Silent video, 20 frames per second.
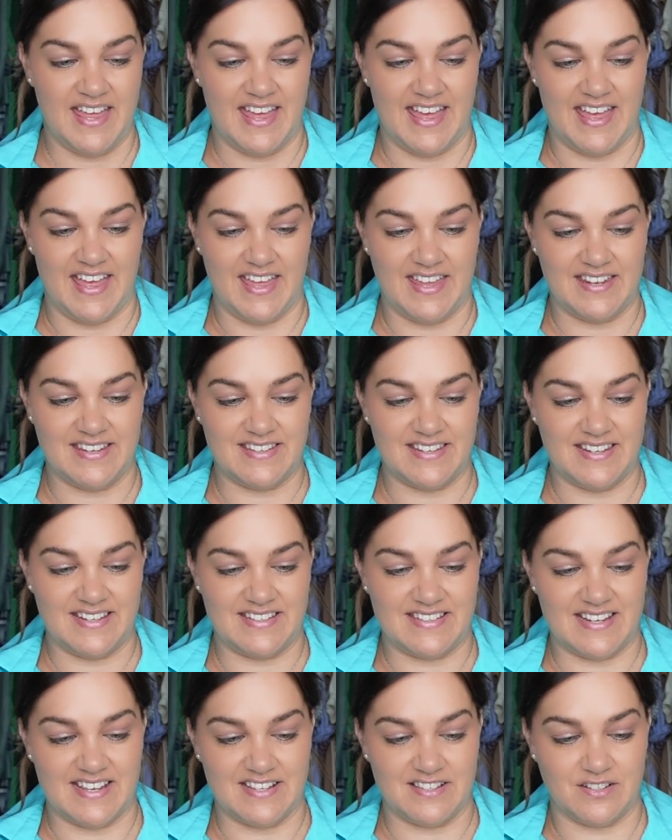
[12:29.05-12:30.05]
and
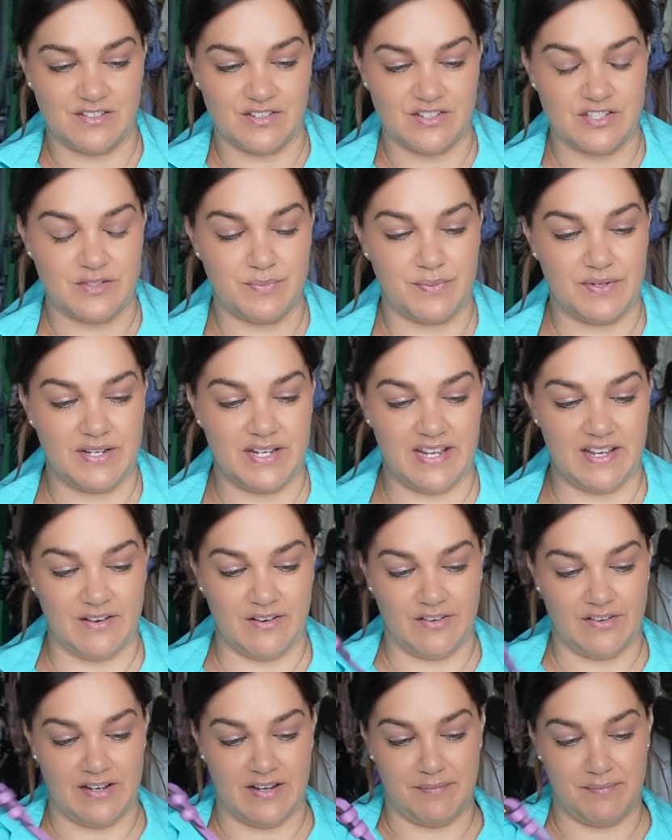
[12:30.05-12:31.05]
it does crossbody
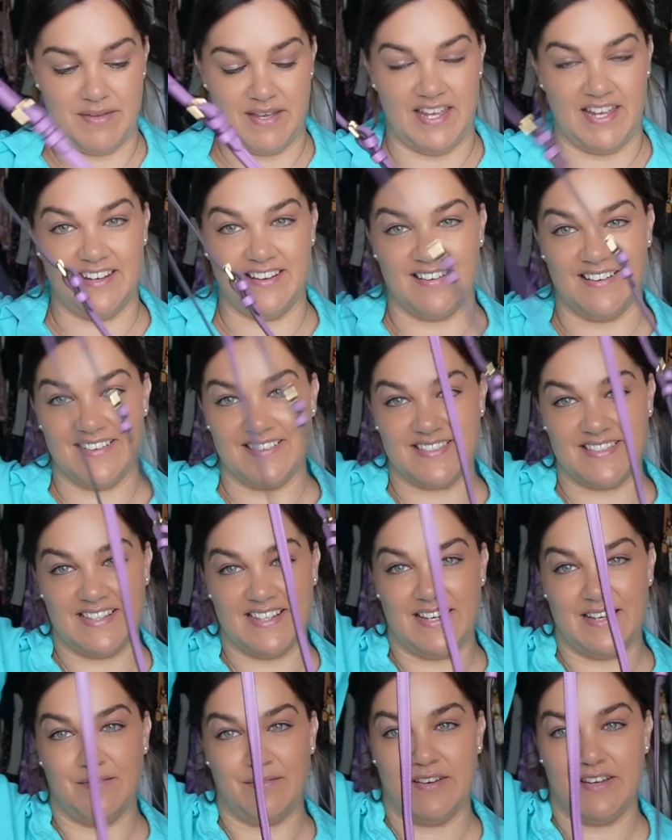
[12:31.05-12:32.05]
on me
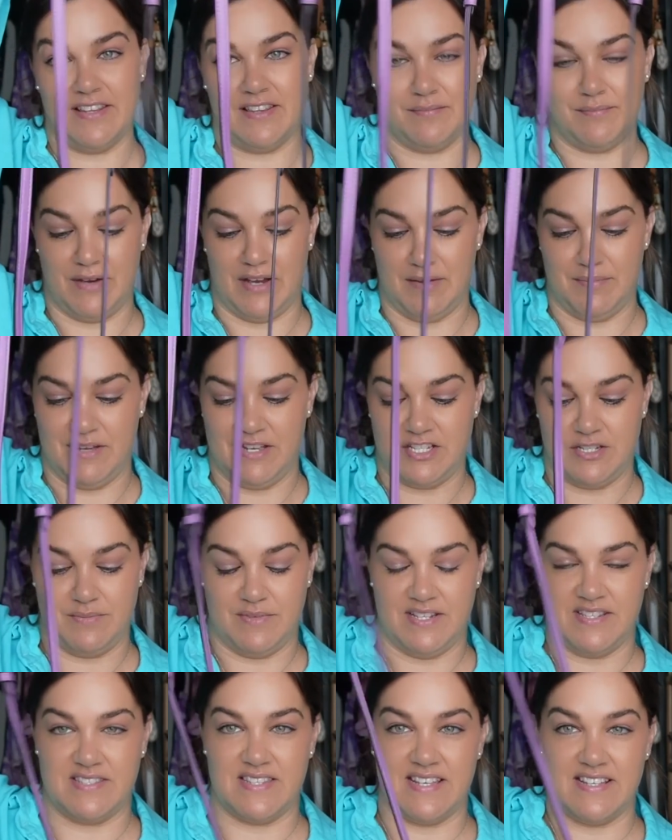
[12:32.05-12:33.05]
nicely with my
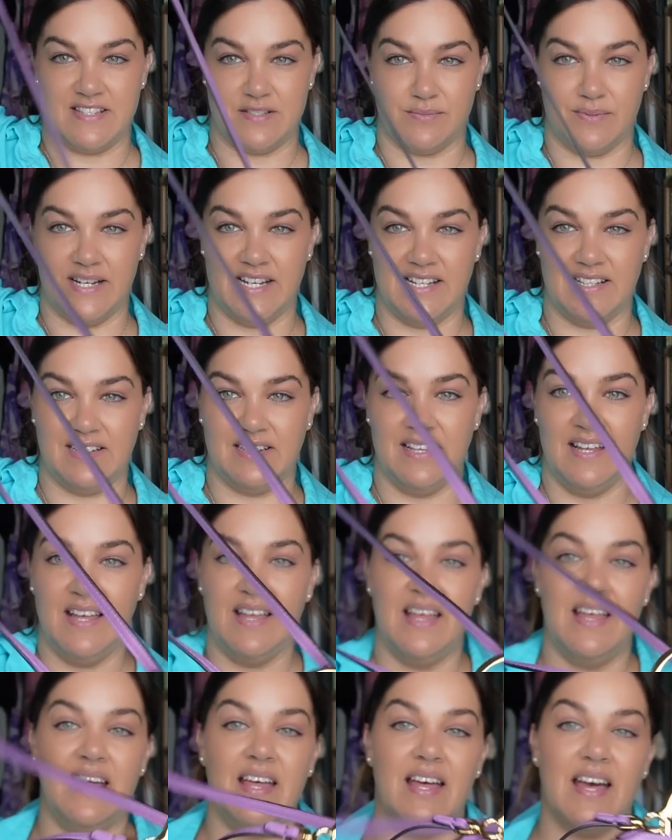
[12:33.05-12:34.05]
measurements as well.
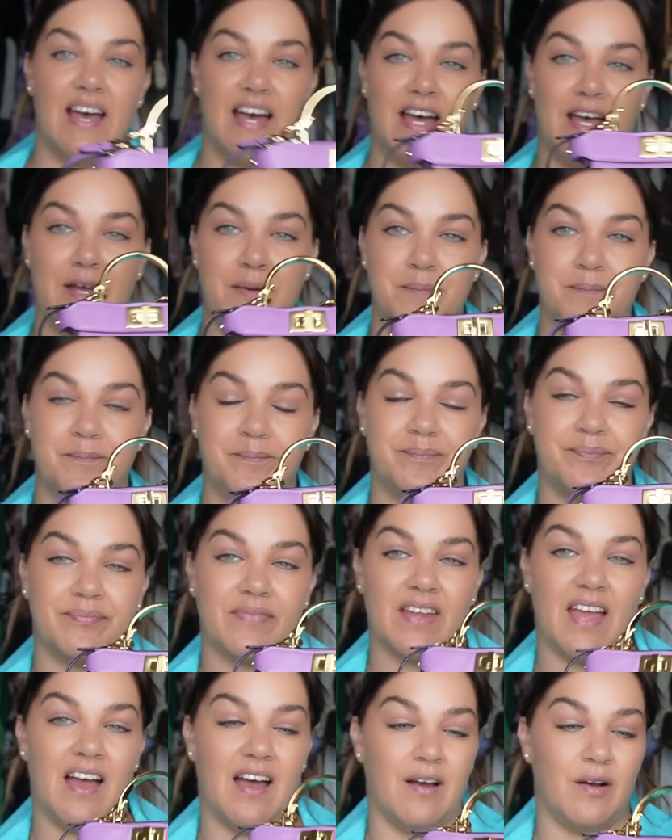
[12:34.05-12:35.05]

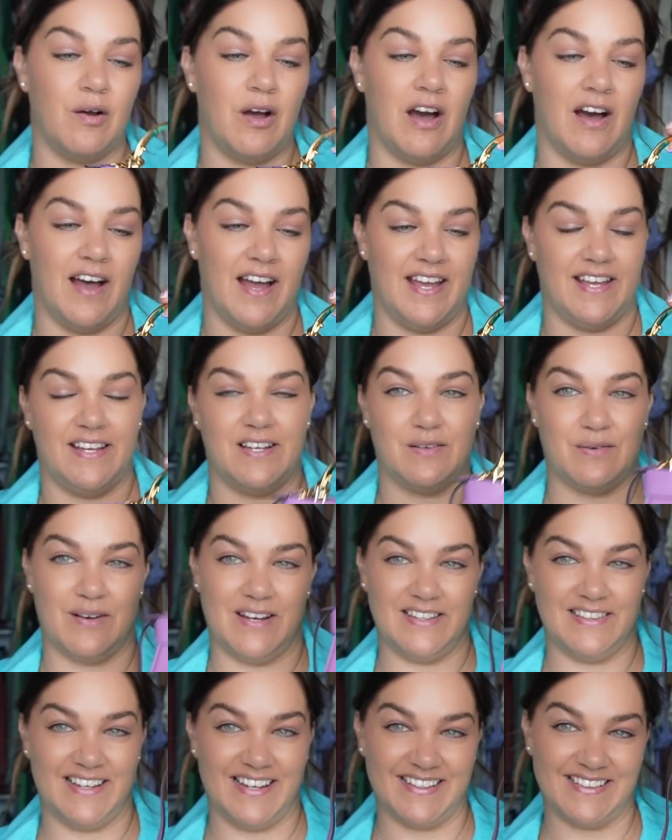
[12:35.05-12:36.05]
I
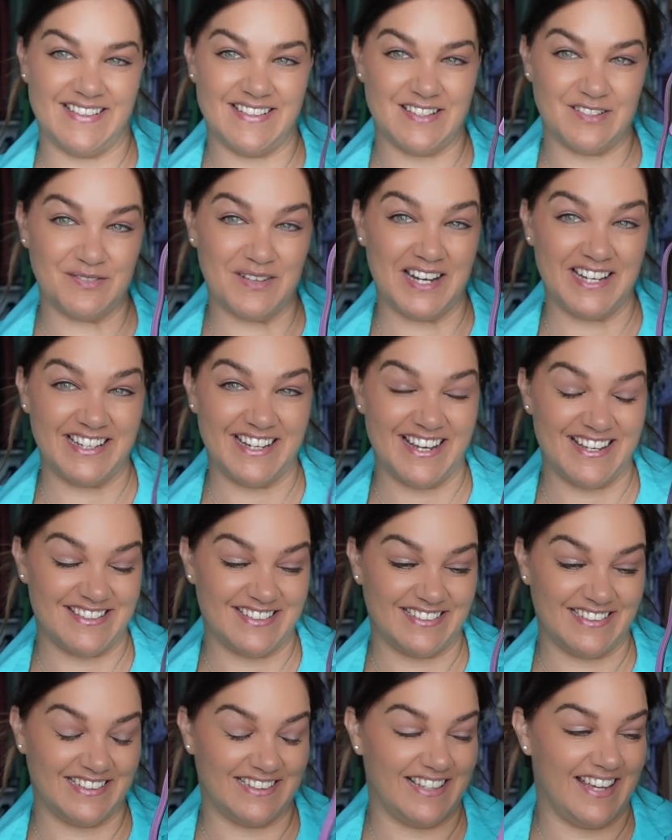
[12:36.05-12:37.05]
quite like this one as
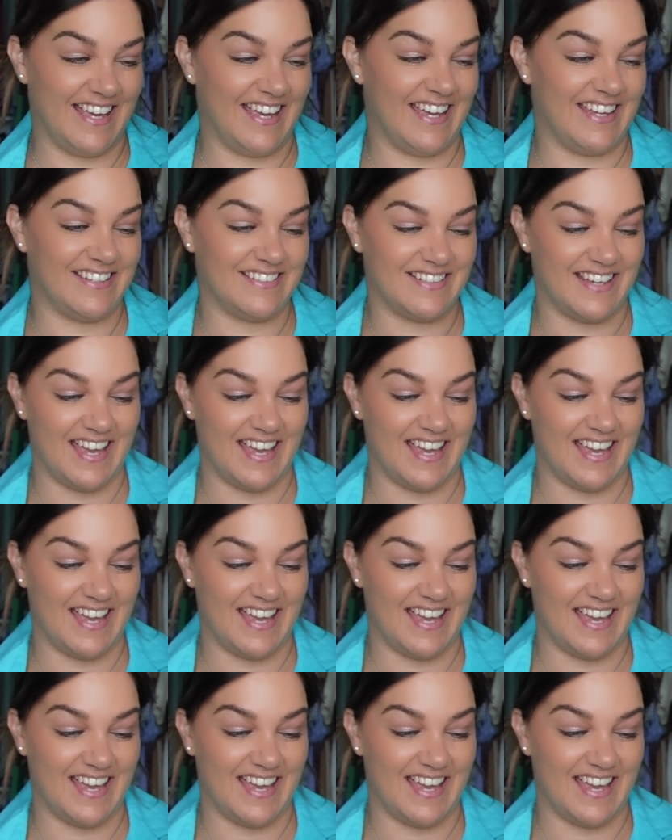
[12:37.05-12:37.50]
a little hand